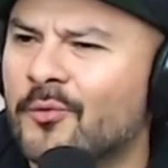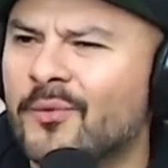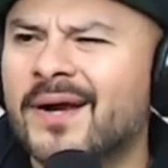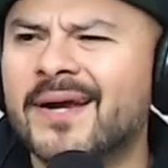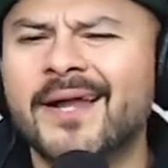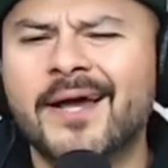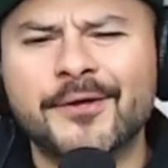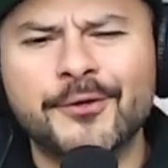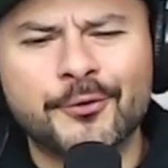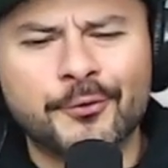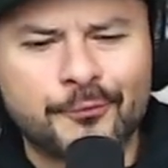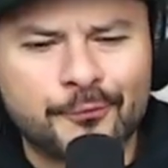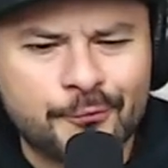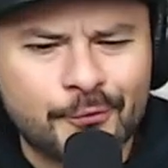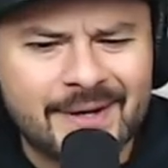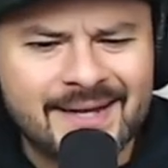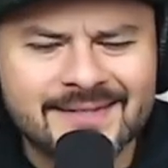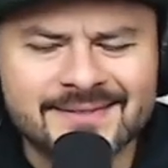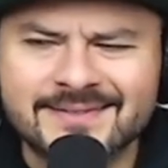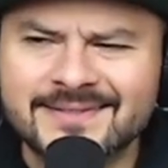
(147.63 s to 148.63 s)
Right now, you're
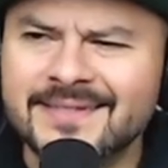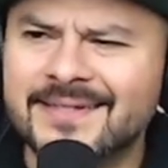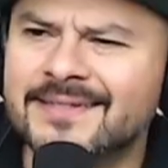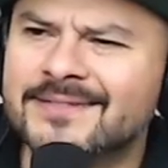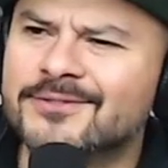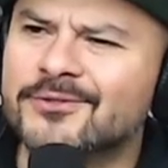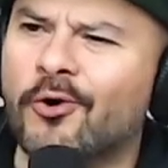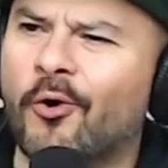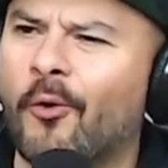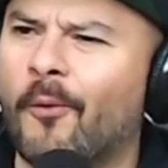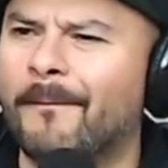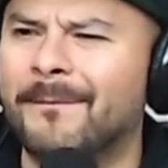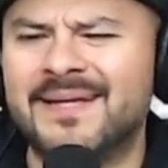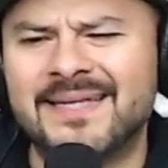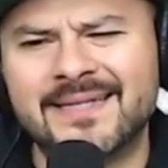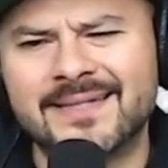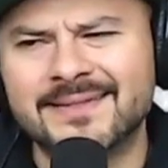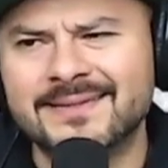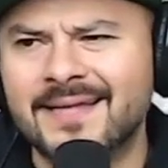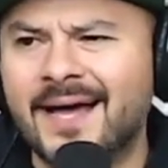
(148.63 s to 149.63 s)
Francisco, he's big
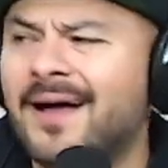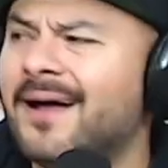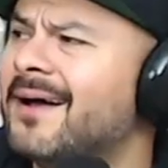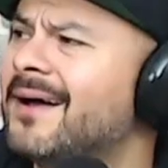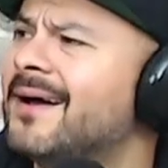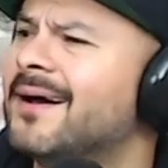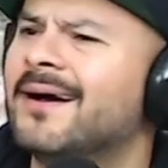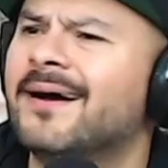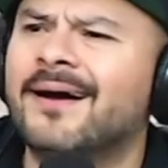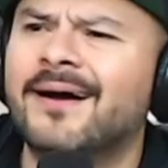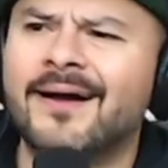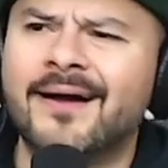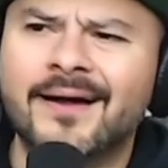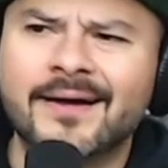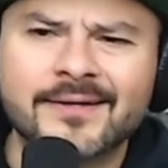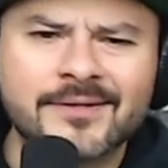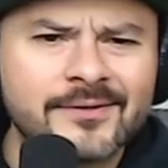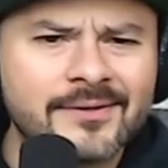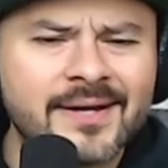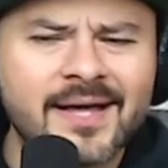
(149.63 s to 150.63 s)
Don.
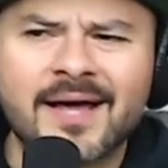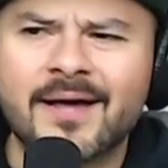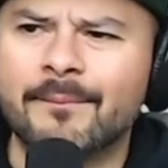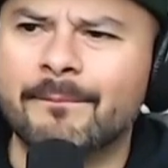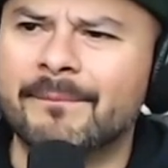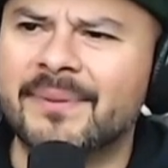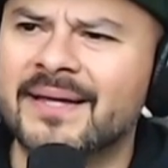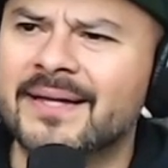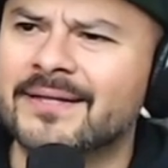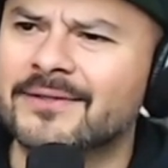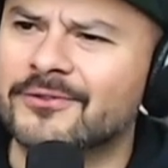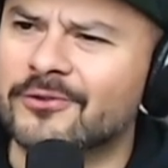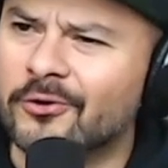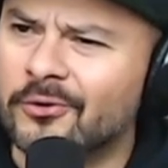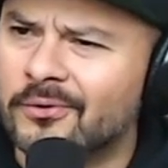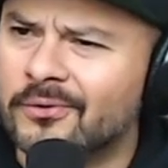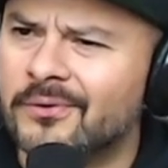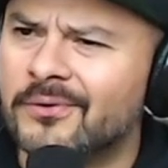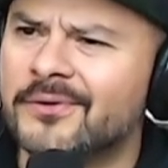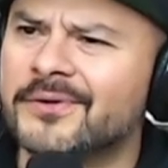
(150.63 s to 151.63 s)
Francis. You're not
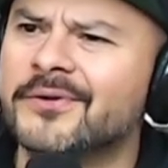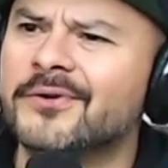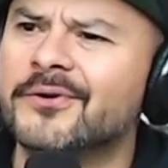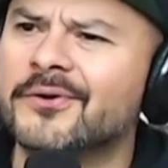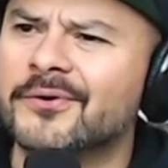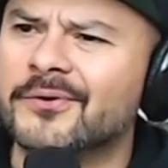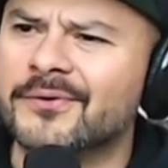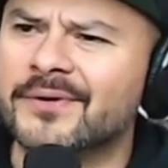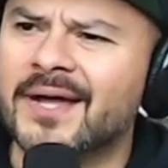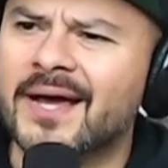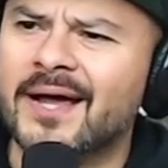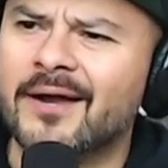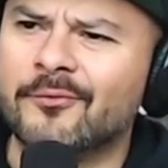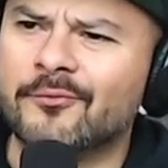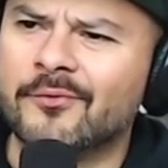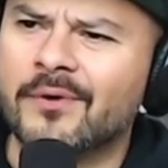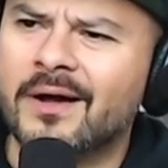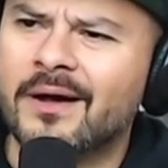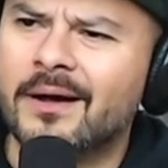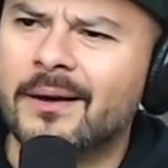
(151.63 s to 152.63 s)
Beto. You're not
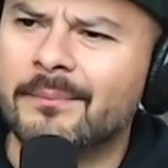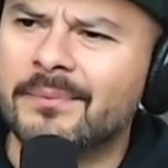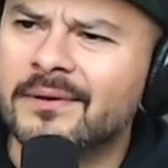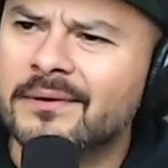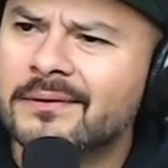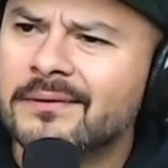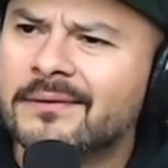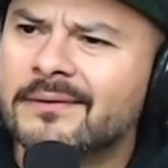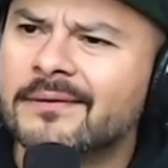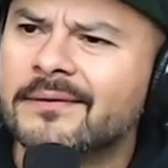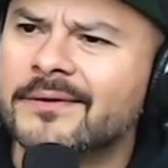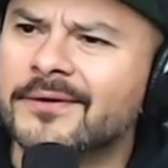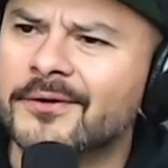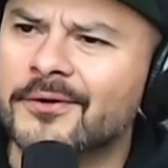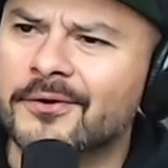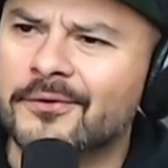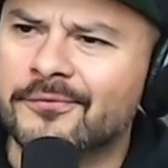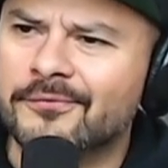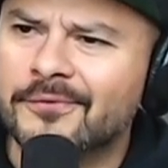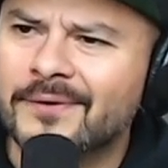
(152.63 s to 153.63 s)
Robert.
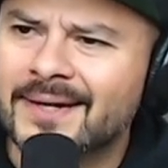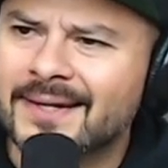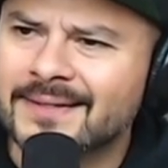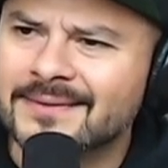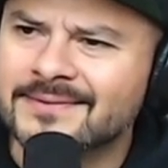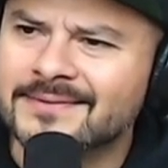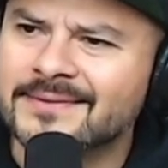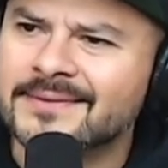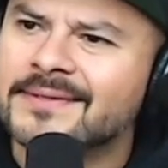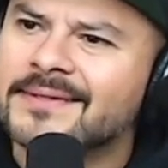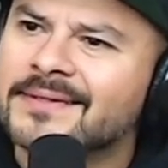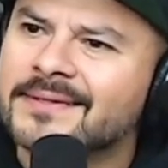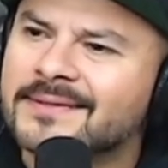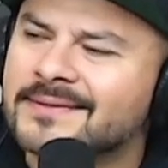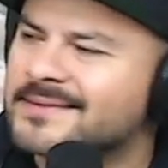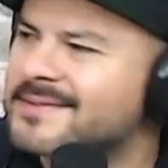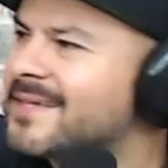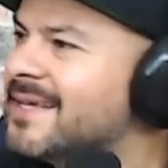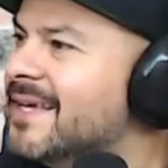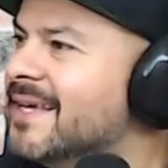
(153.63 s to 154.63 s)
You're
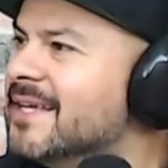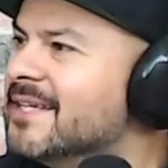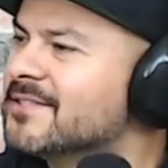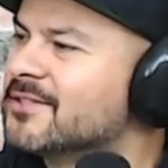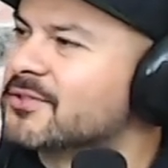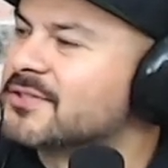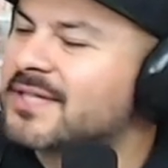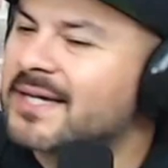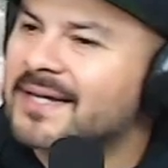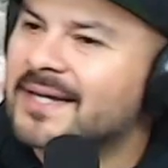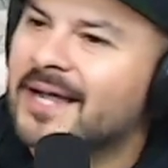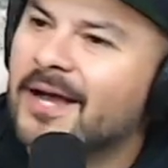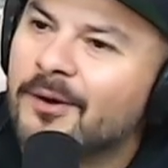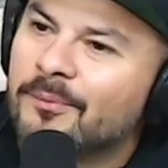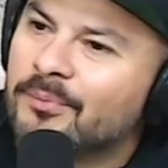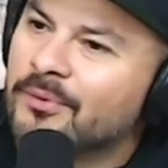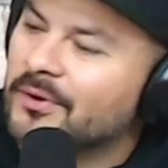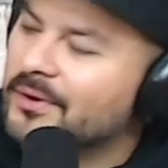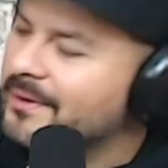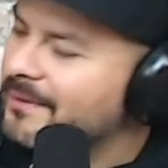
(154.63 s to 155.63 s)
Francis. So check it out,
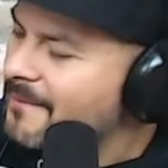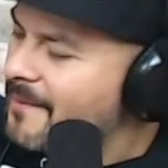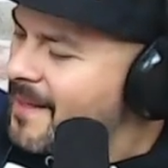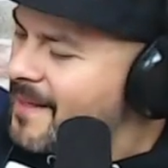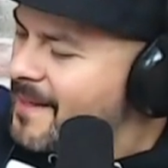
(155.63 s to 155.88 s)
bro.